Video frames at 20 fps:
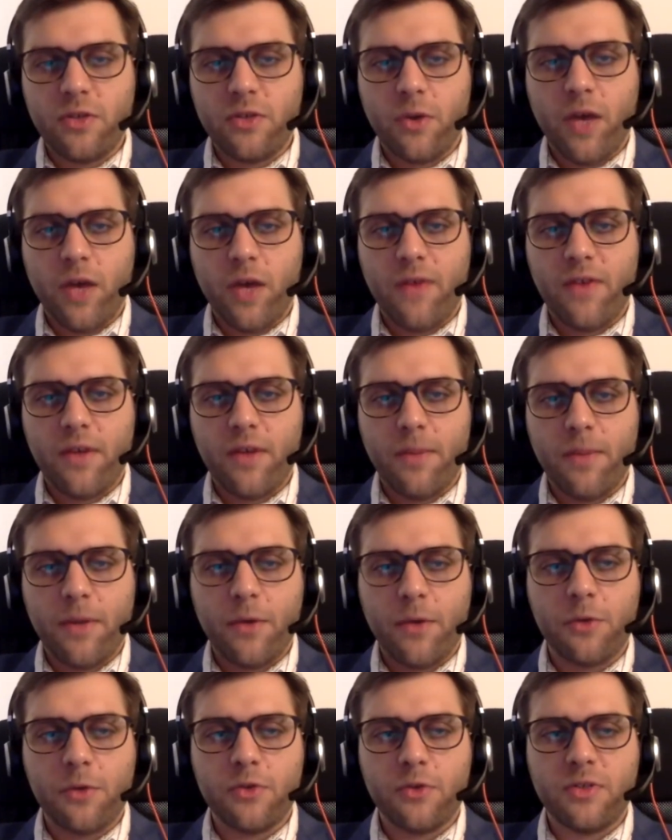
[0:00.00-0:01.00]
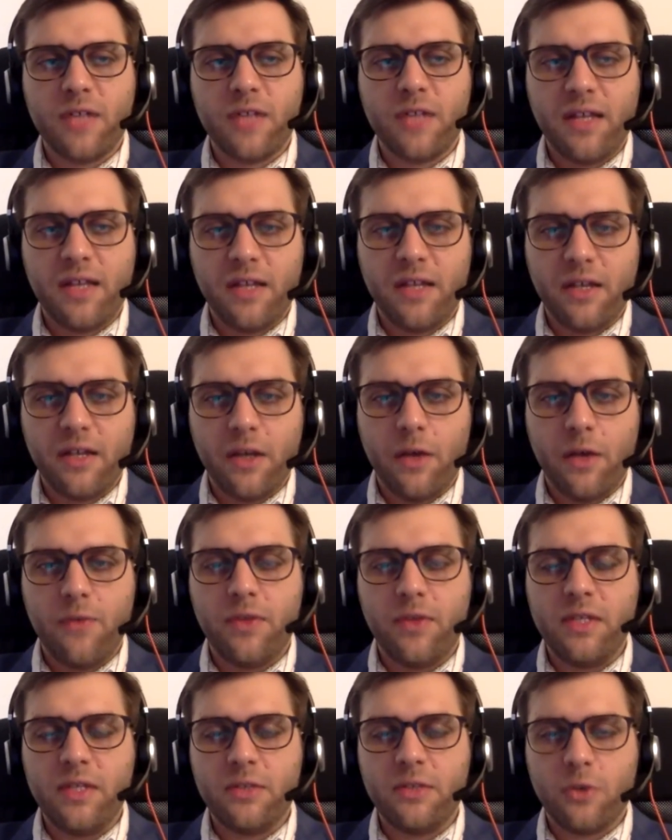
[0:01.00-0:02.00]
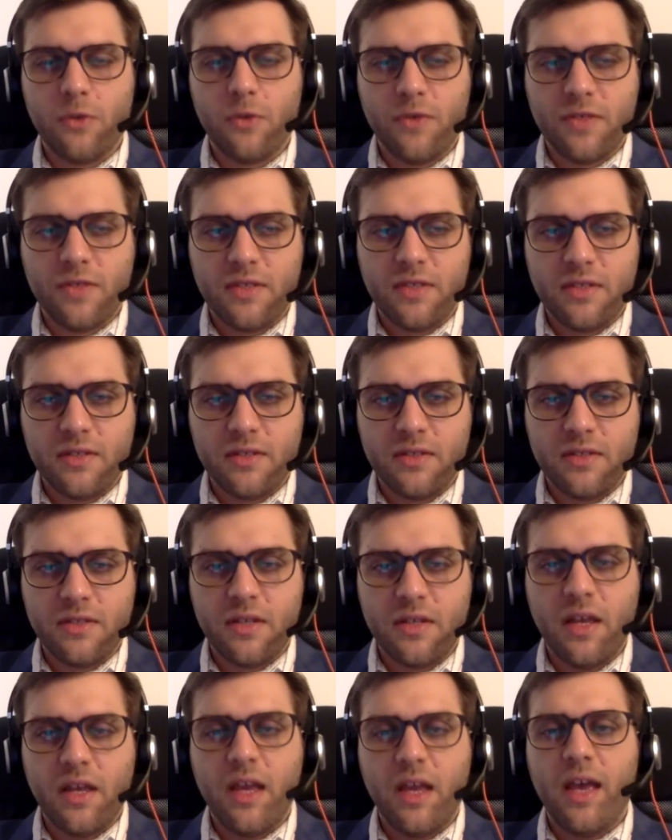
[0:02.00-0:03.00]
So having a better understanding of these services,